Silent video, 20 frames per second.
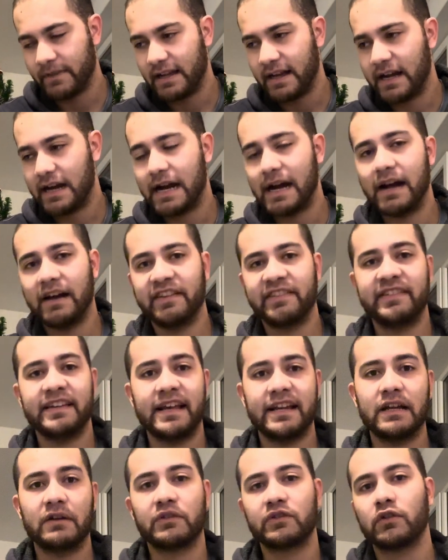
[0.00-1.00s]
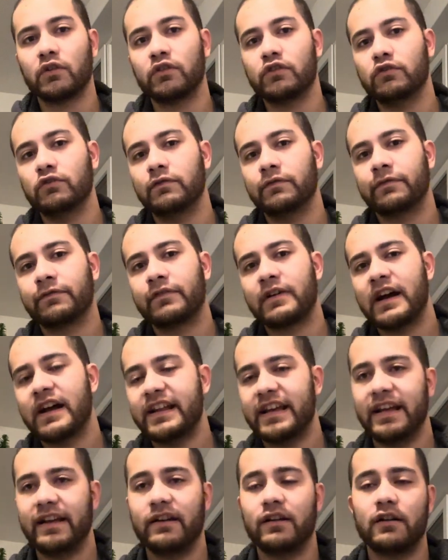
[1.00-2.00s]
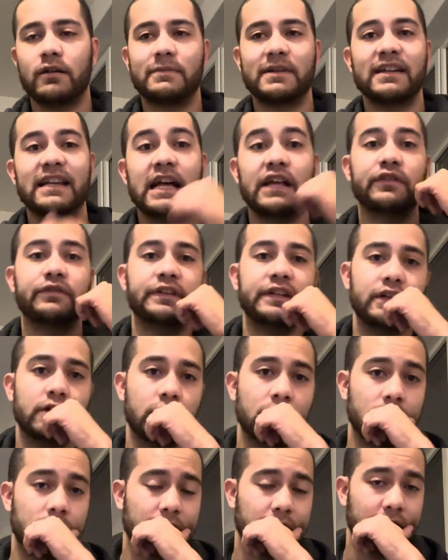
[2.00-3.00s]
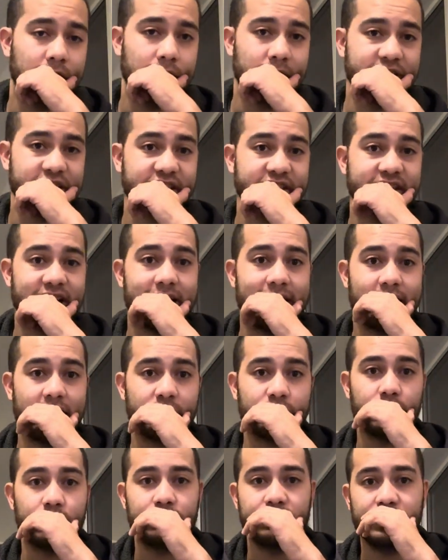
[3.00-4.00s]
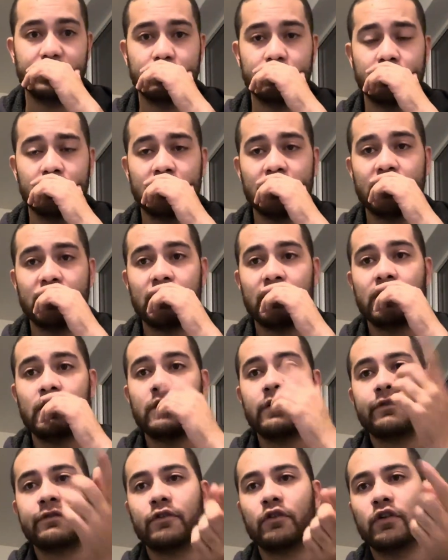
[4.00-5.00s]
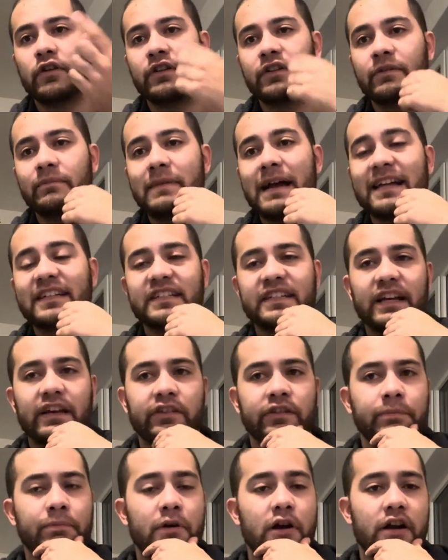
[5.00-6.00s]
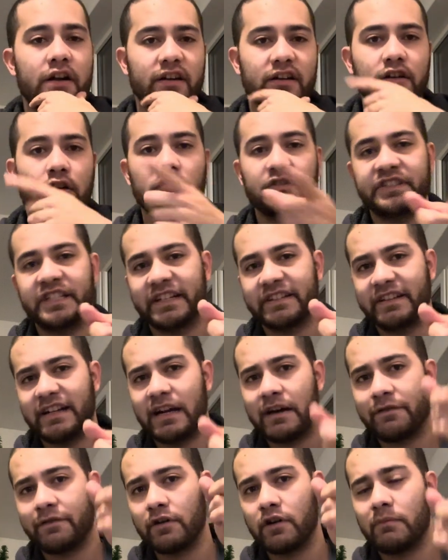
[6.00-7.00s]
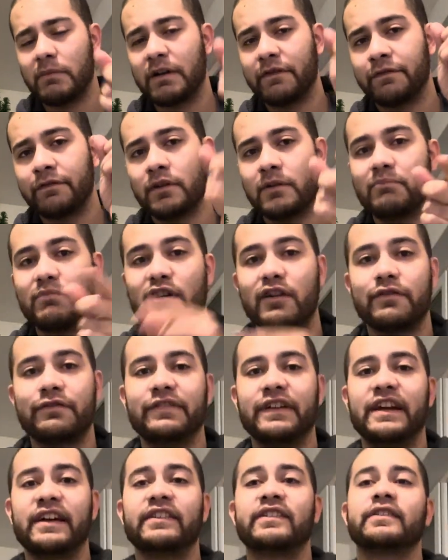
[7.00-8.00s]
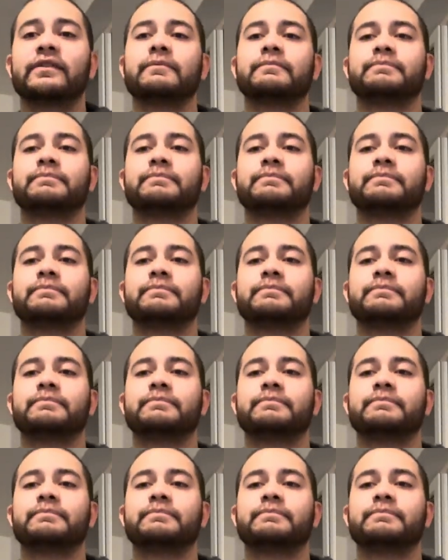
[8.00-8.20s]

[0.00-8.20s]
I said I was gonna do Friday on my last video, which is the Irish review for the match against Sparta. Go check that out for all my football fans.